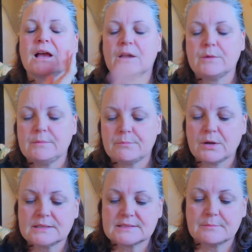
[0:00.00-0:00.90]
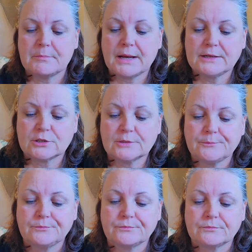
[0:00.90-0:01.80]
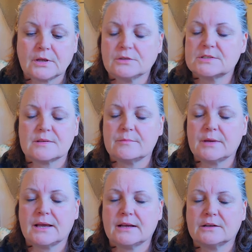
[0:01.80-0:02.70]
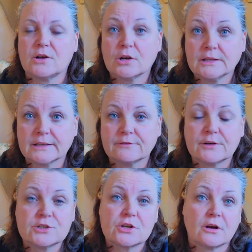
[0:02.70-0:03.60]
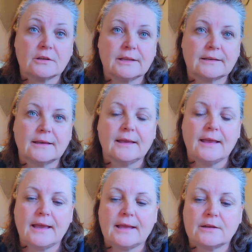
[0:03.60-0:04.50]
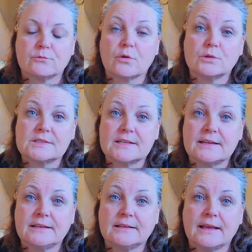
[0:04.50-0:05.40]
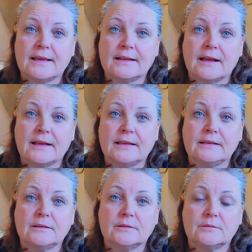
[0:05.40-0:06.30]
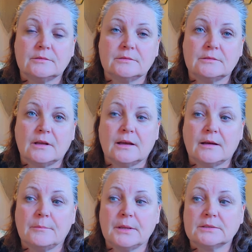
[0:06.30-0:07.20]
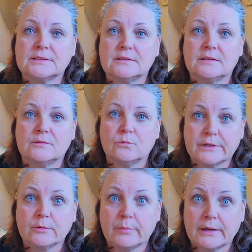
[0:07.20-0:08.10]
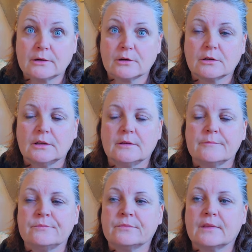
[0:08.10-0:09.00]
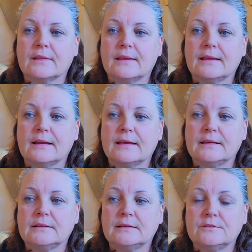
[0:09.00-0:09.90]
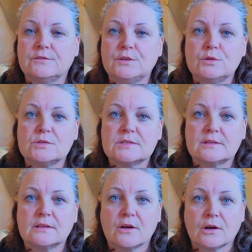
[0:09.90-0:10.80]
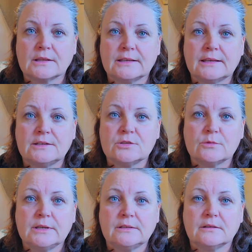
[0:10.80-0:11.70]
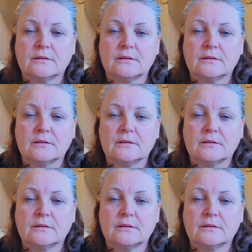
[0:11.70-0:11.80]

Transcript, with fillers: I went and bought some butter or some garlic, fresh garlic. And I roasted it and I melted real butter. And I infused the garlic into it.